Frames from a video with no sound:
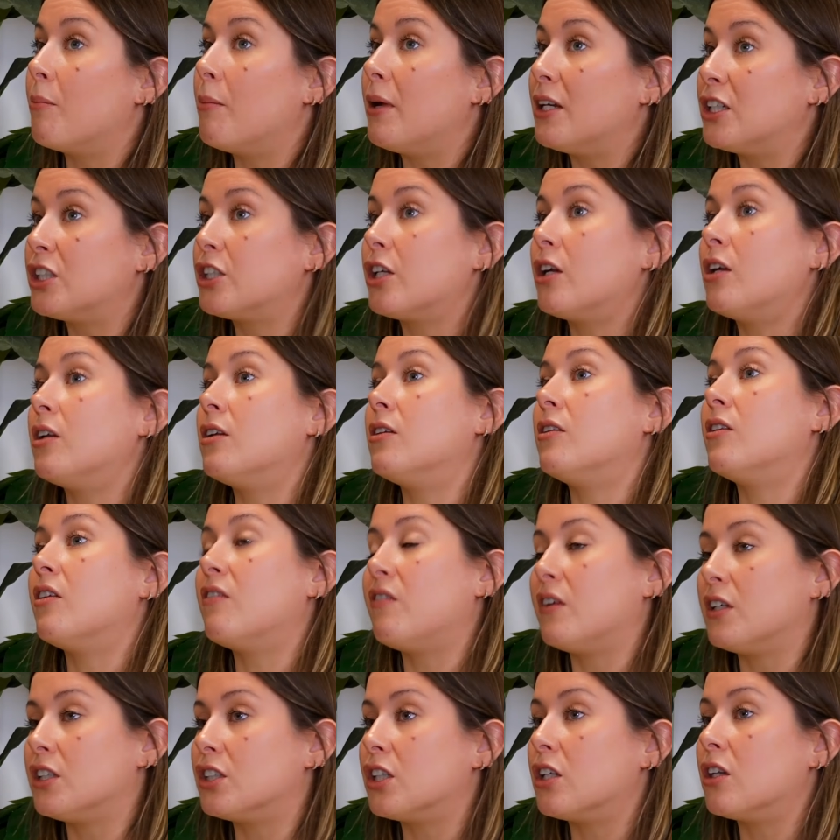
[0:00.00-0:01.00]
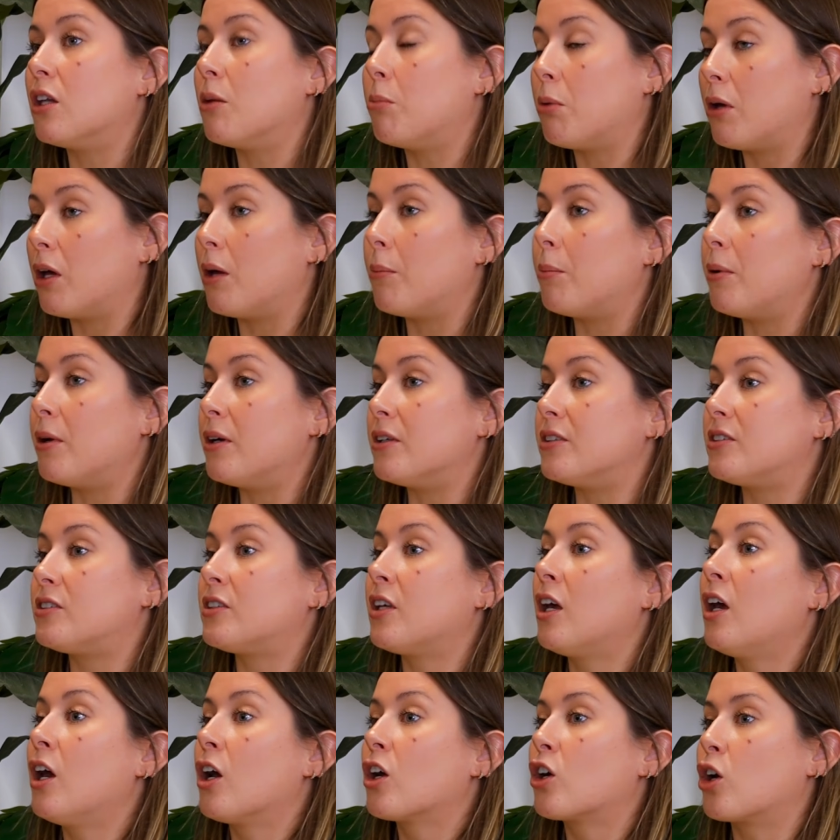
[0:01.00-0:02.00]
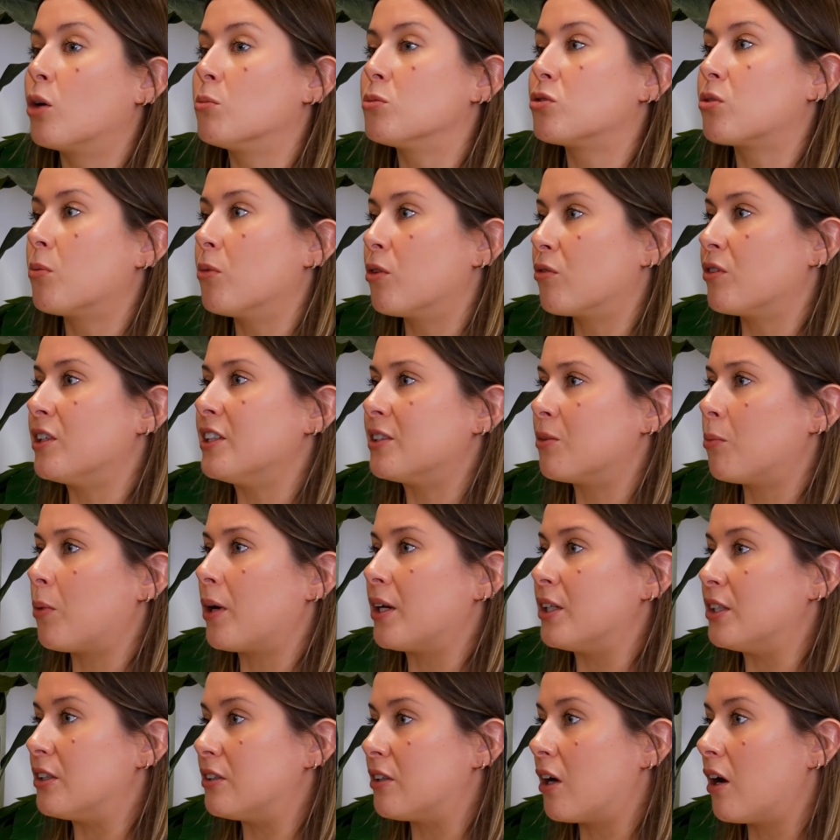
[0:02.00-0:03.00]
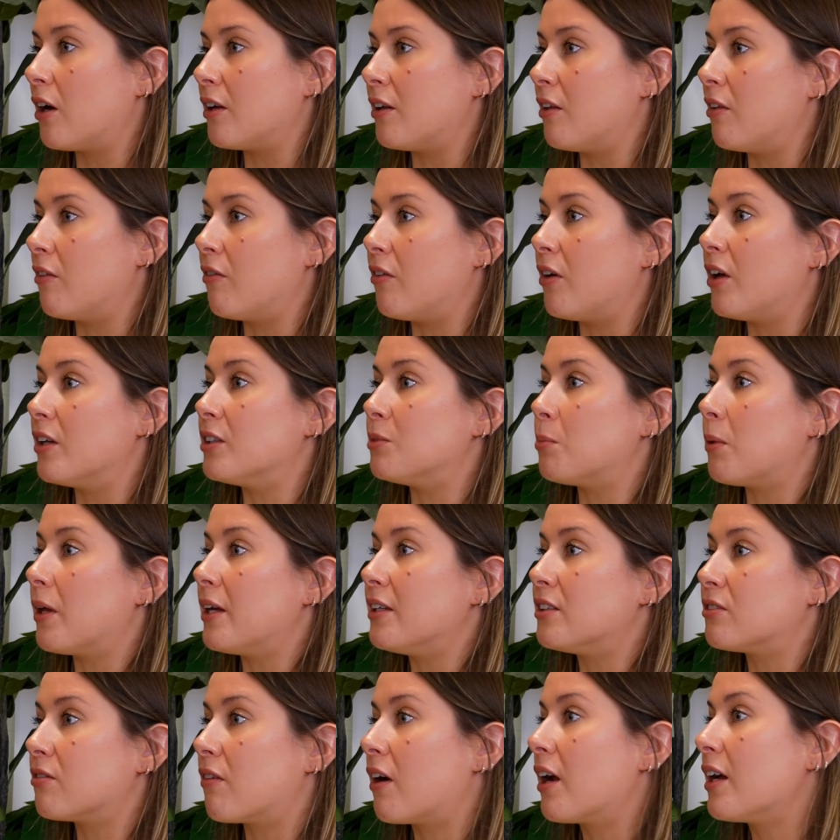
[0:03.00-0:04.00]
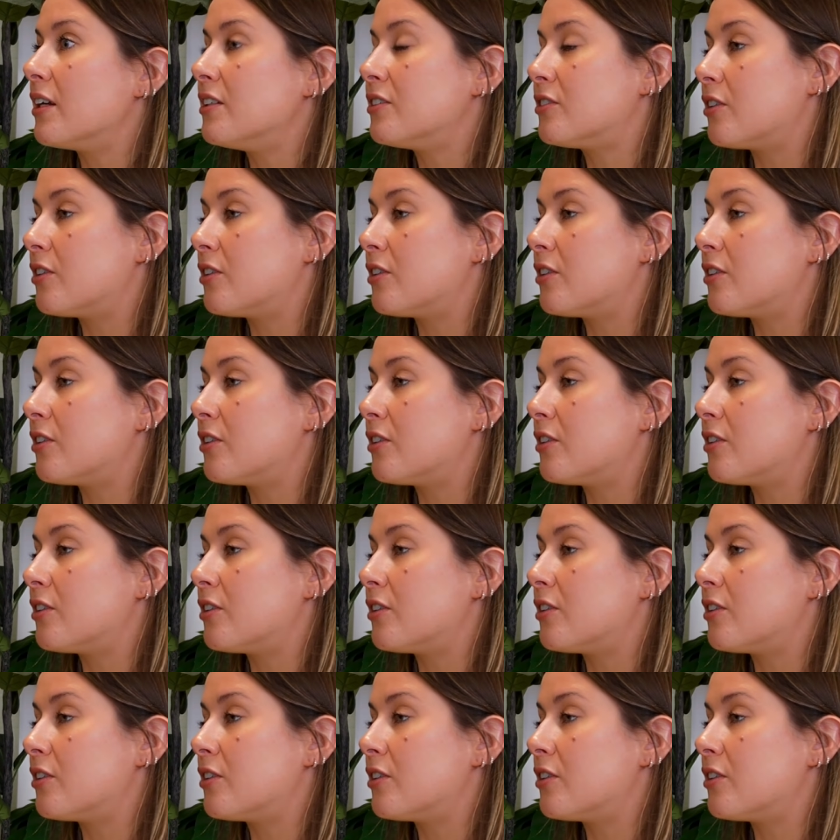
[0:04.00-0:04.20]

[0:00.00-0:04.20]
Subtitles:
mission, the vision, the purpose comes from the reason why you started in the first place, right?